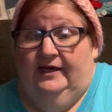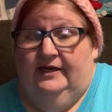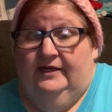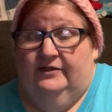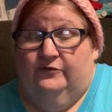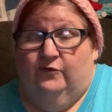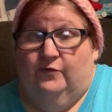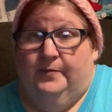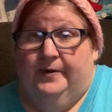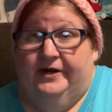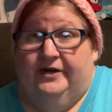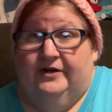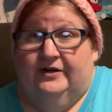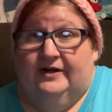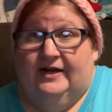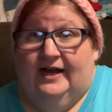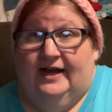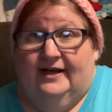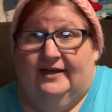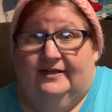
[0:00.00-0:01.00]
the repair
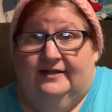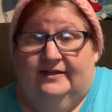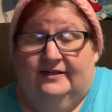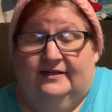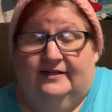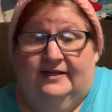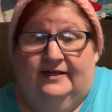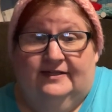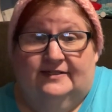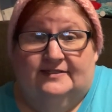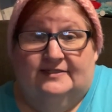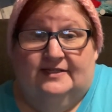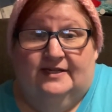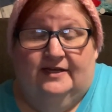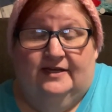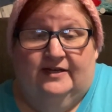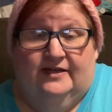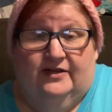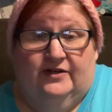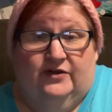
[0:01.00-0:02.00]
guy and his
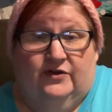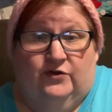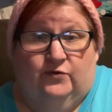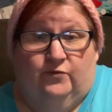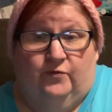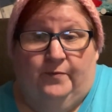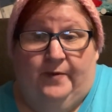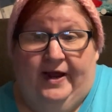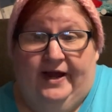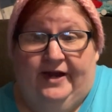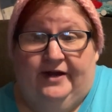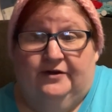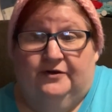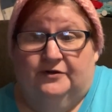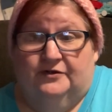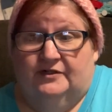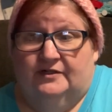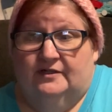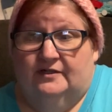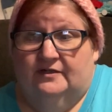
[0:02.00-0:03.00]

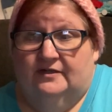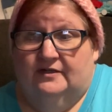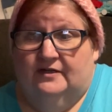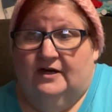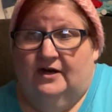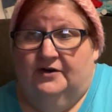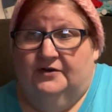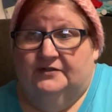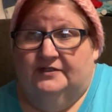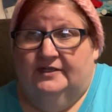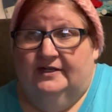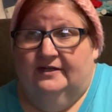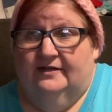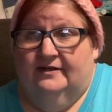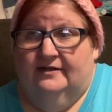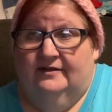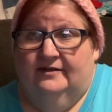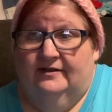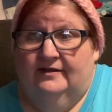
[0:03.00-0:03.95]
repairs causing